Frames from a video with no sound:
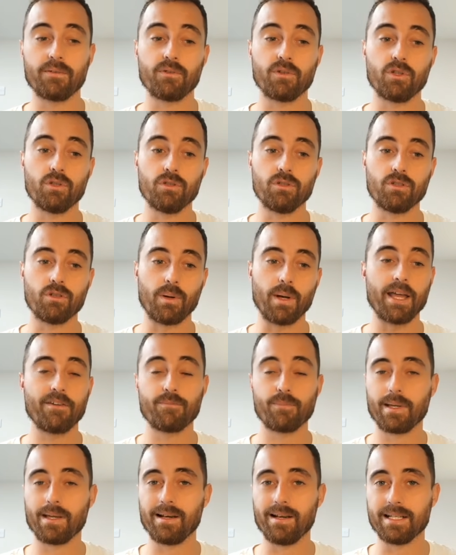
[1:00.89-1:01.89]
If you use your
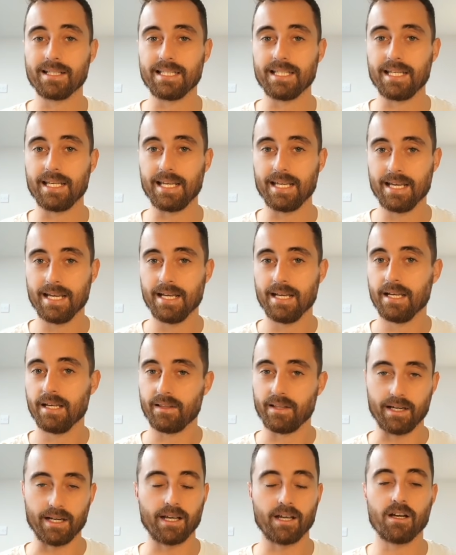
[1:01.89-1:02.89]
FPL ID,
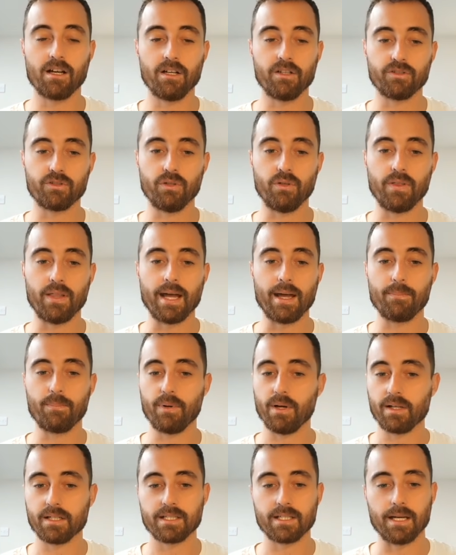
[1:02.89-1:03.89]
then it can't do that,
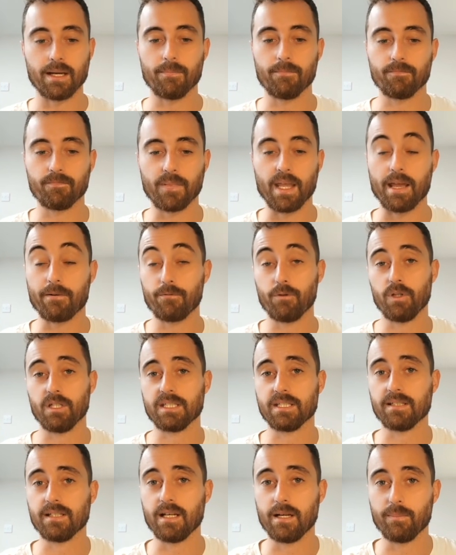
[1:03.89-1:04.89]
but yeah, for
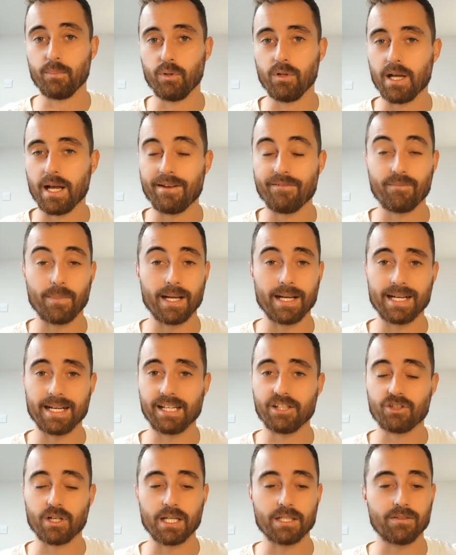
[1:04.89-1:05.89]
this example, I haven't made any
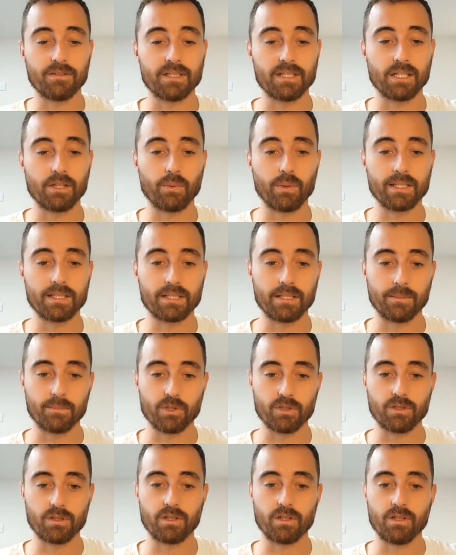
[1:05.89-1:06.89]
transfers anyway, so I'm
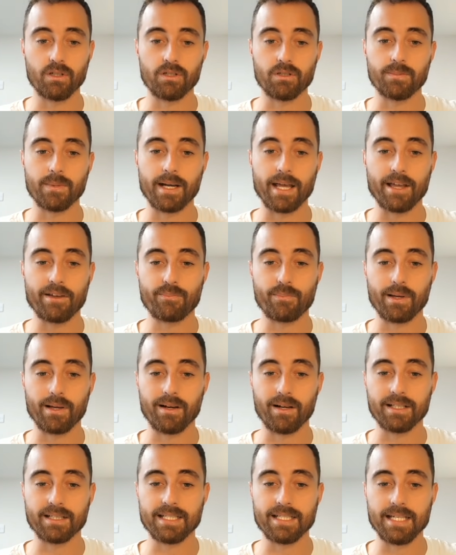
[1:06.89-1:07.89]
just going to use my FPL
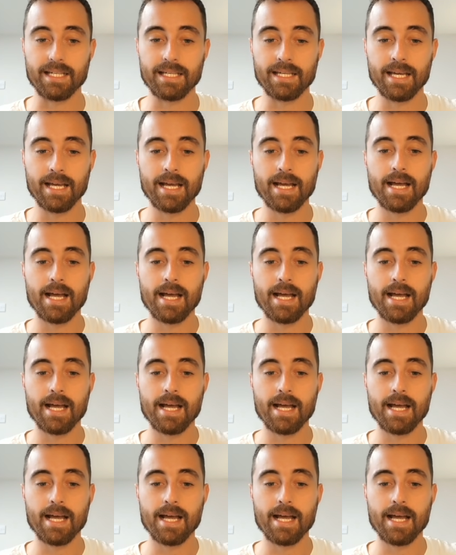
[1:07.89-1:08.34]
ID.